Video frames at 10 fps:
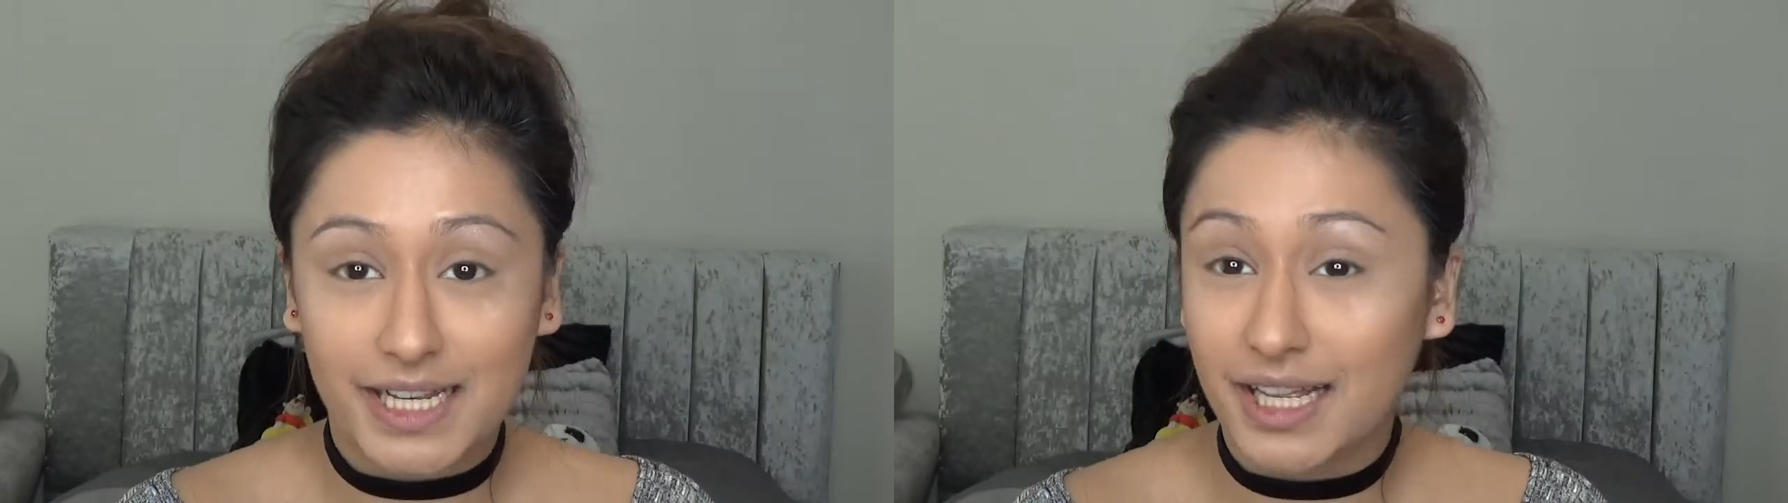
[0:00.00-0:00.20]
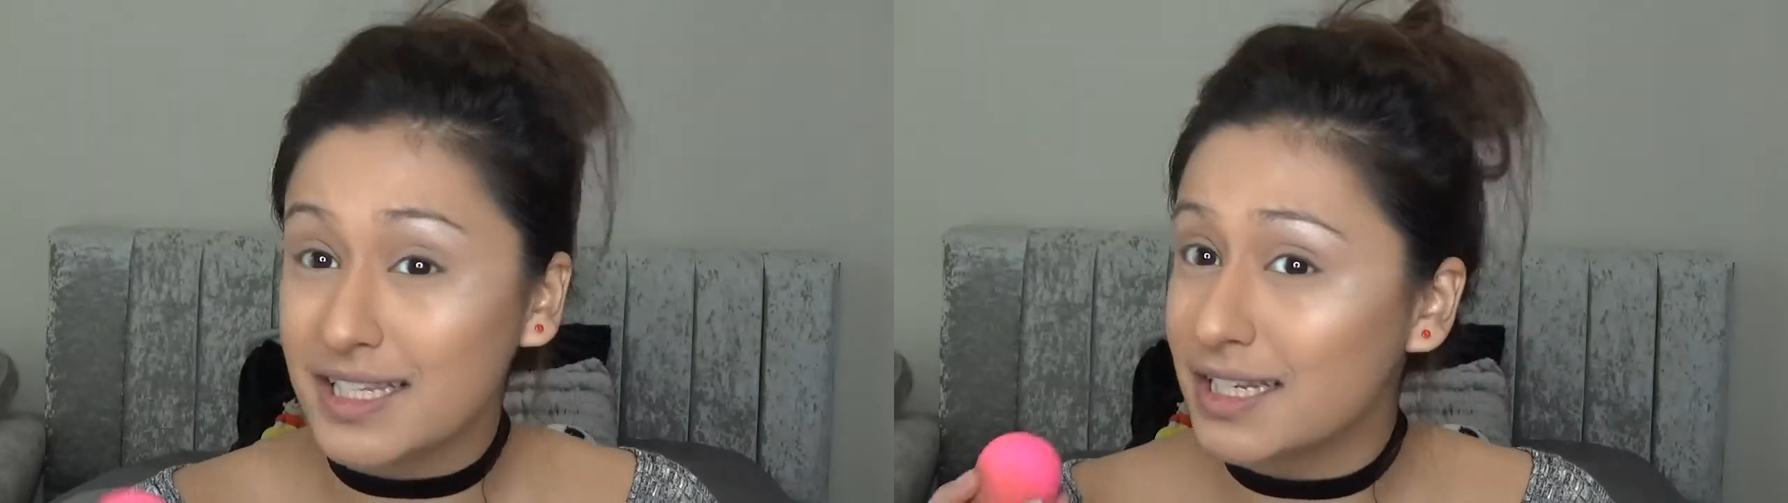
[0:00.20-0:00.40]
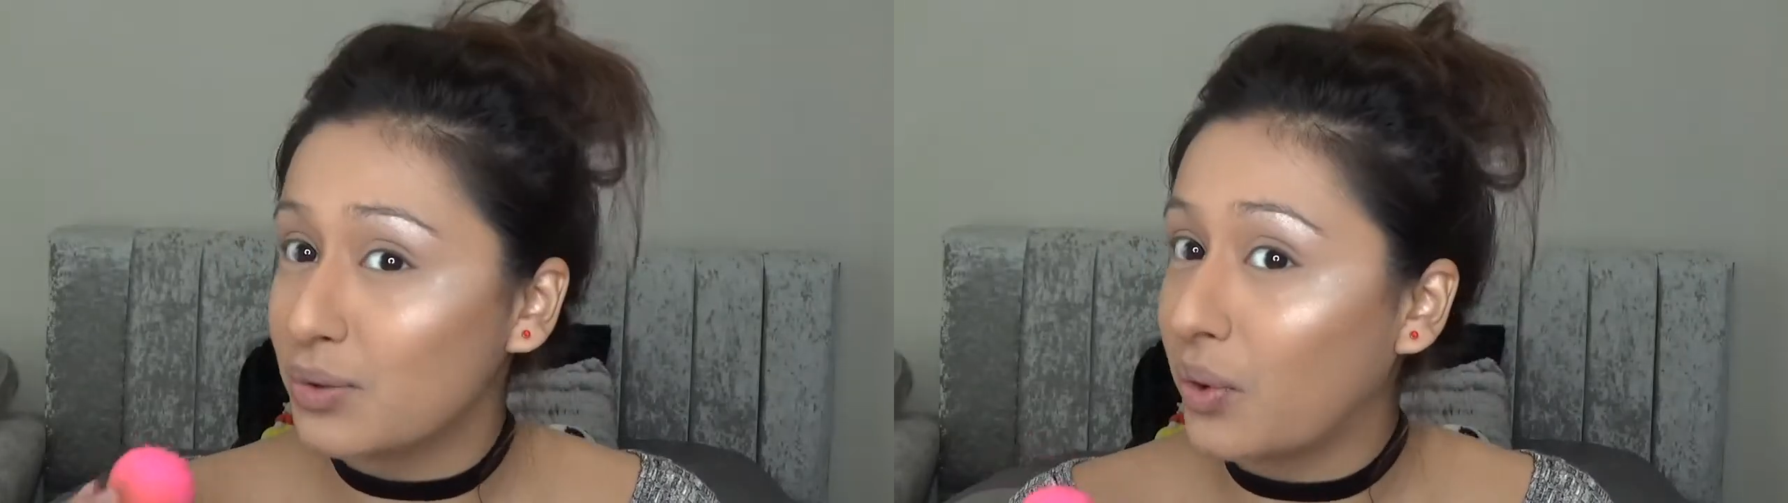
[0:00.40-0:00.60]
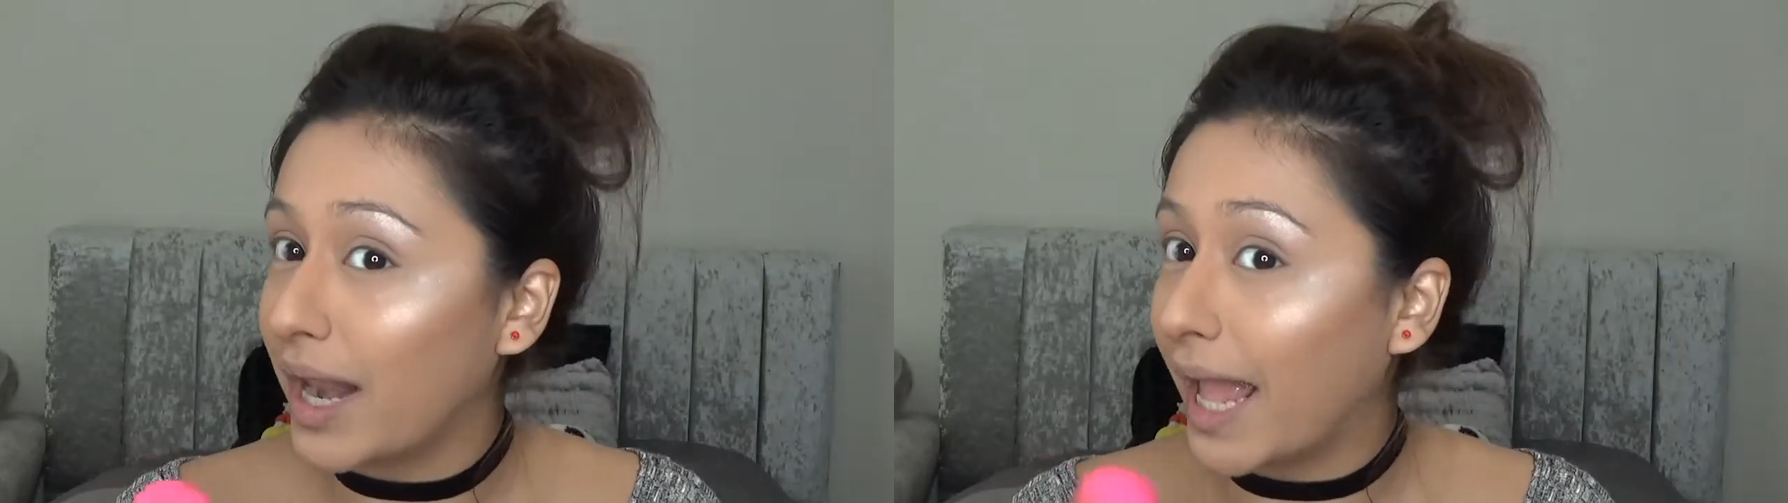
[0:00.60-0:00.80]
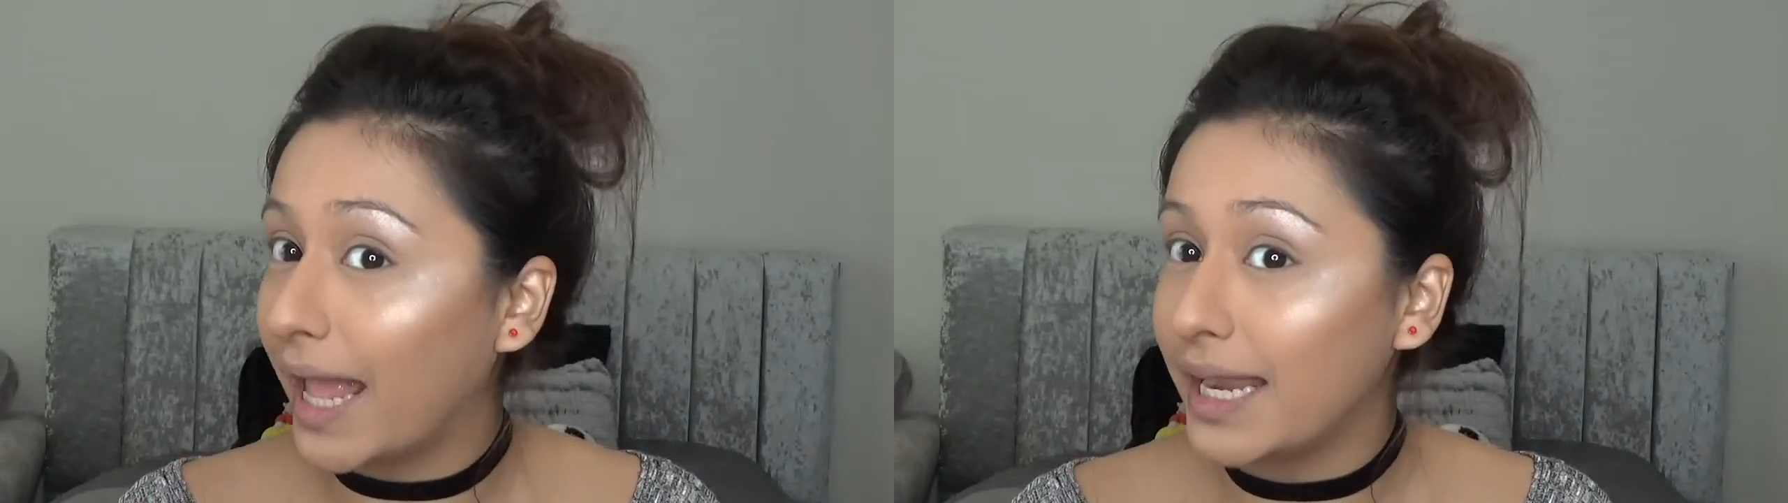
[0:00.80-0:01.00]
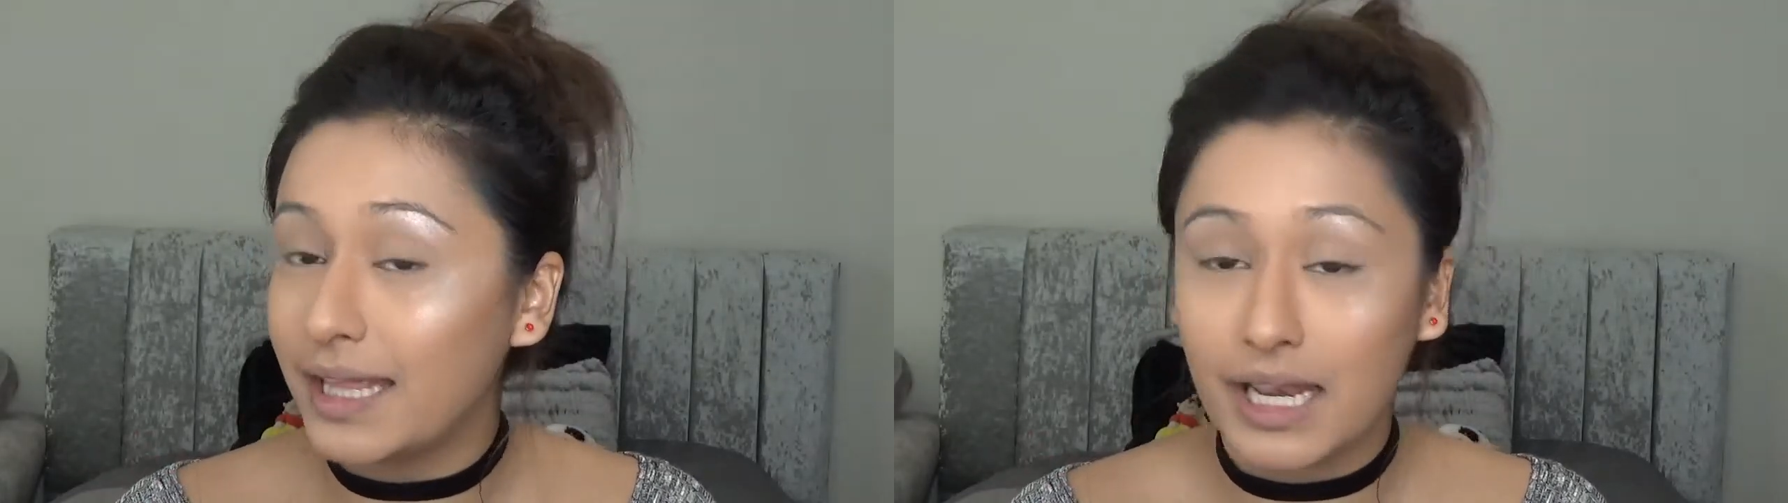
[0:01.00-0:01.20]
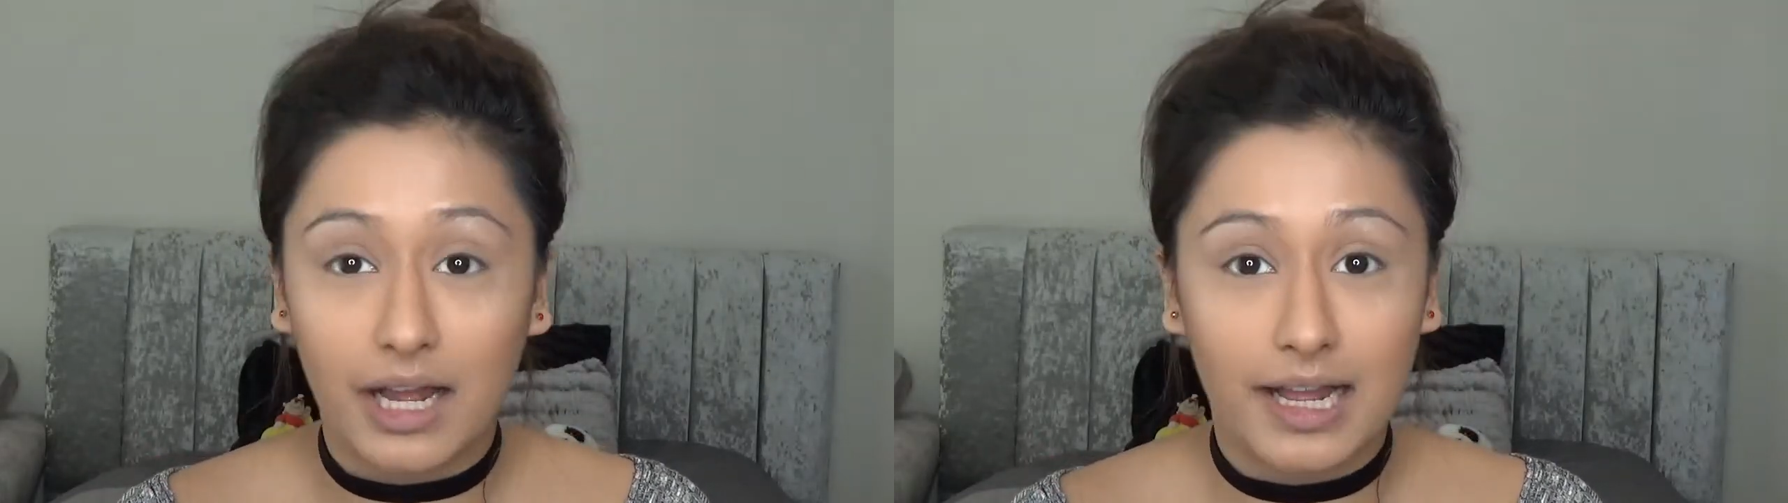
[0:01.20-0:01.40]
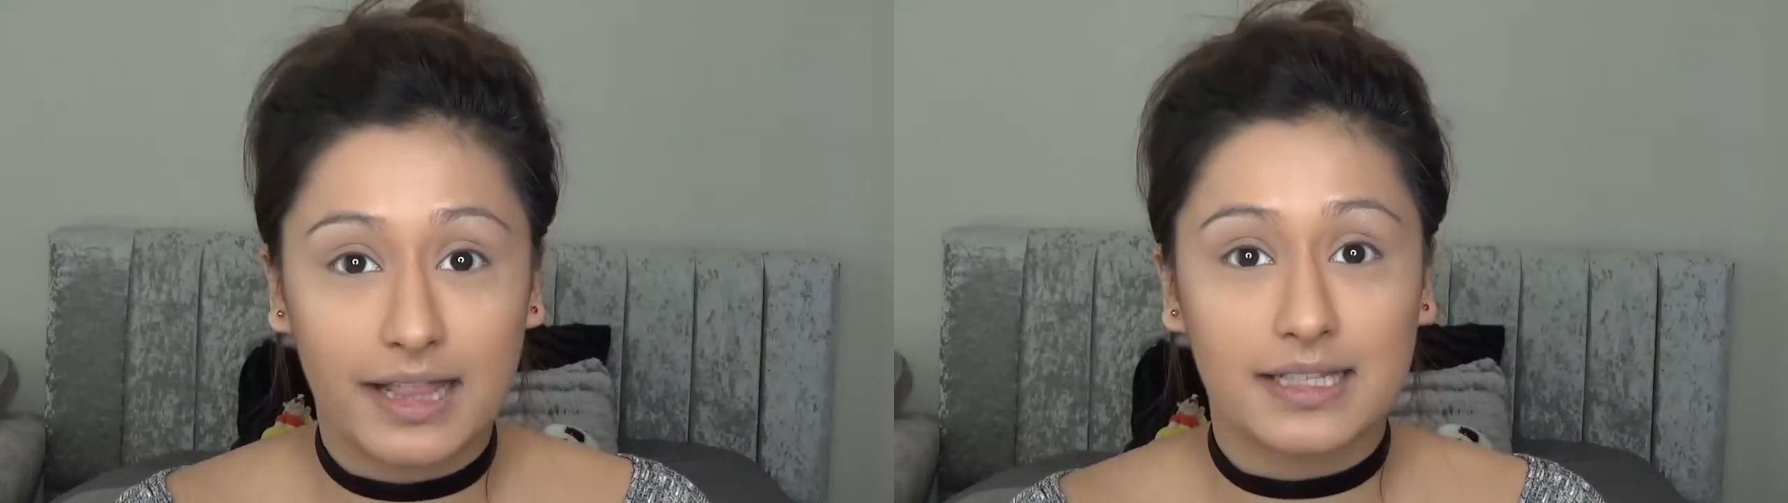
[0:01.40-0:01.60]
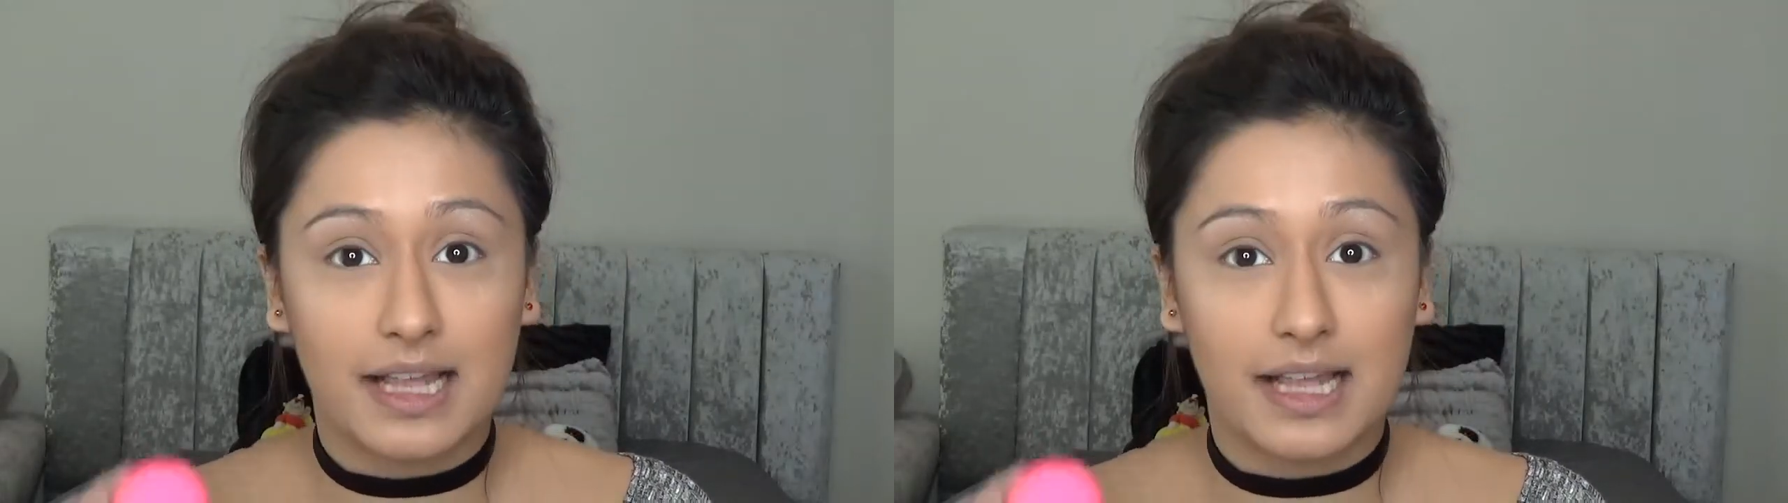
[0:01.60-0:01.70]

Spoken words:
because I don't want any lines,